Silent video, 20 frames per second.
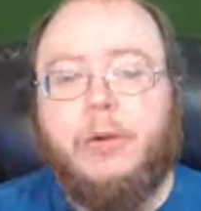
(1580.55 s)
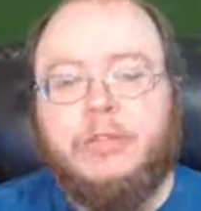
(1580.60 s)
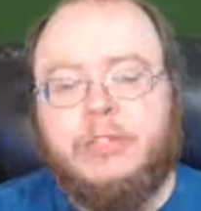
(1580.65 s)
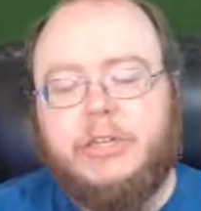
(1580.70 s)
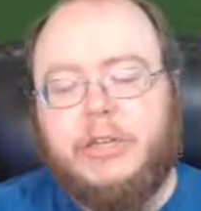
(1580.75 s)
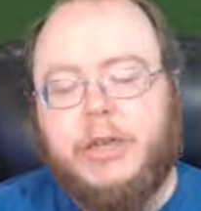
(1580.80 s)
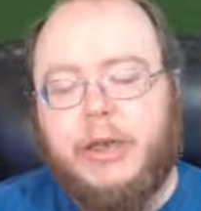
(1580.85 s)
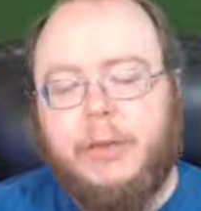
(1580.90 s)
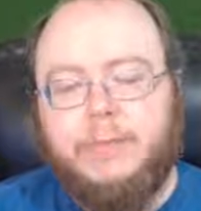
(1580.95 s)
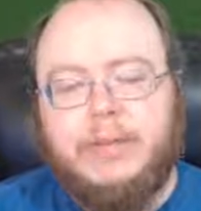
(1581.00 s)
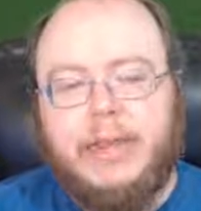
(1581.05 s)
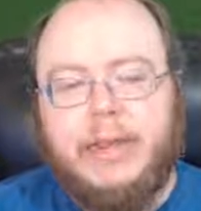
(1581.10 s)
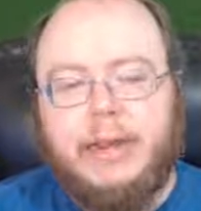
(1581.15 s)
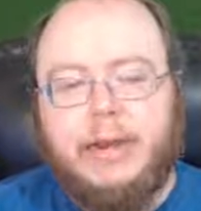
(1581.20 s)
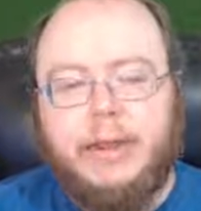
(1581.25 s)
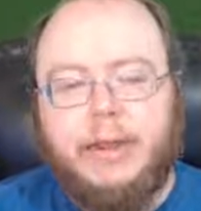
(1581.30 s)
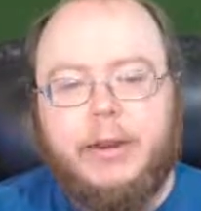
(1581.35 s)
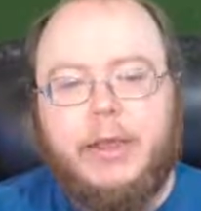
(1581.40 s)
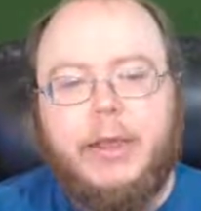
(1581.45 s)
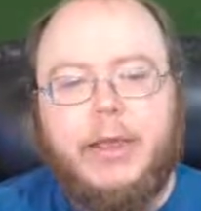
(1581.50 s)
us to update
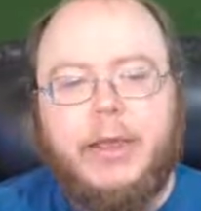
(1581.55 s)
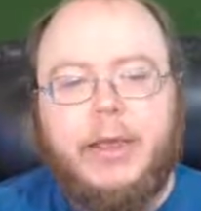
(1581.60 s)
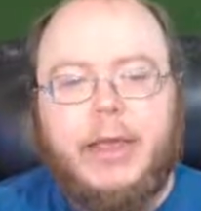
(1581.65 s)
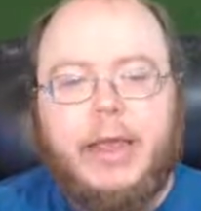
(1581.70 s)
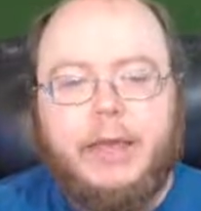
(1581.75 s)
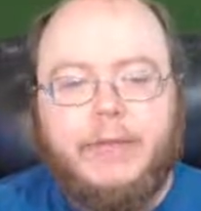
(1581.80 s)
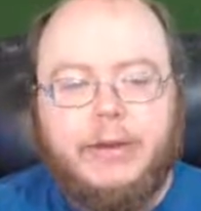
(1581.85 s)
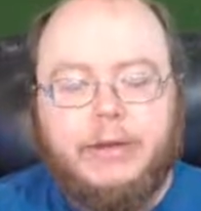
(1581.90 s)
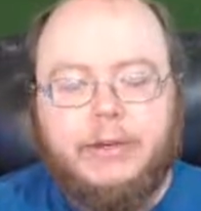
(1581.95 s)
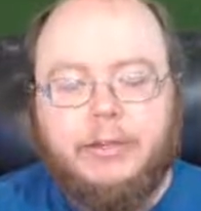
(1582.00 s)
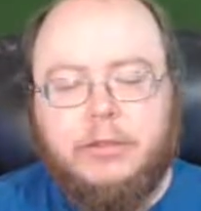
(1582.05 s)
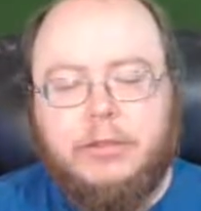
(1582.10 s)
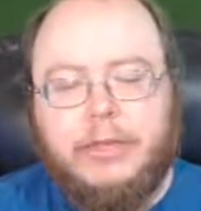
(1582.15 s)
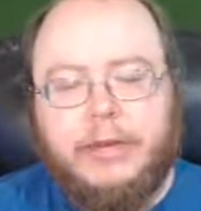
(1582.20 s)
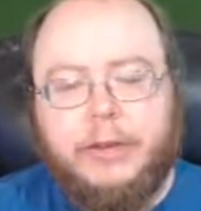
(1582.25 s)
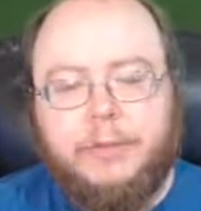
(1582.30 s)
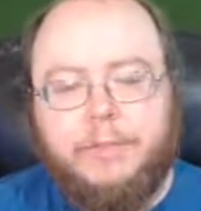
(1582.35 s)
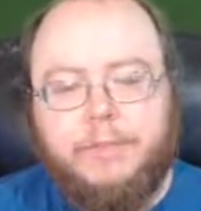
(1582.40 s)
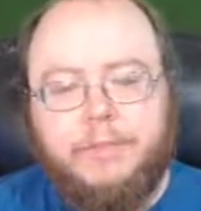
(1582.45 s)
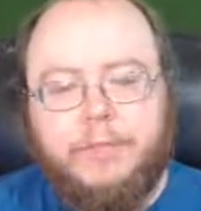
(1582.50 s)
it, and then
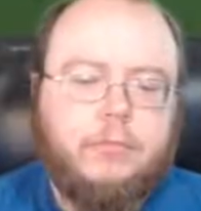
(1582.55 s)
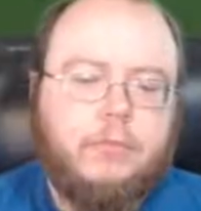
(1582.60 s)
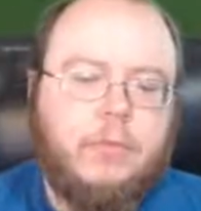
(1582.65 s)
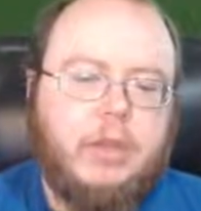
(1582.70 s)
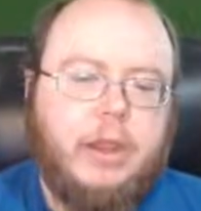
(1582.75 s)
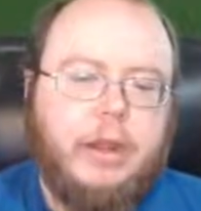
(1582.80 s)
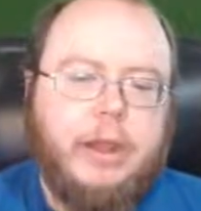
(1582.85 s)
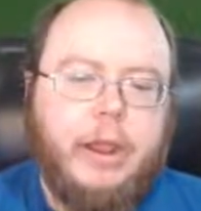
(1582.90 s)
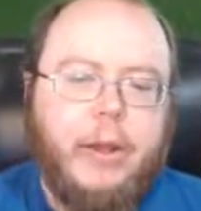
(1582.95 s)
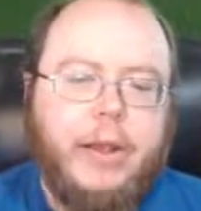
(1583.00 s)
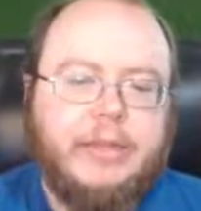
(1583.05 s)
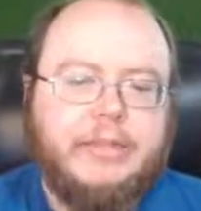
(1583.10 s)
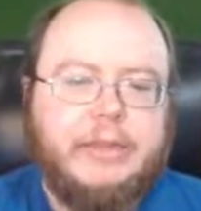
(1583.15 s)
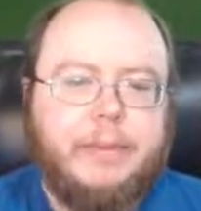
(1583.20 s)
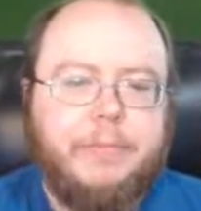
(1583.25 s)
delete it. Now, as I'm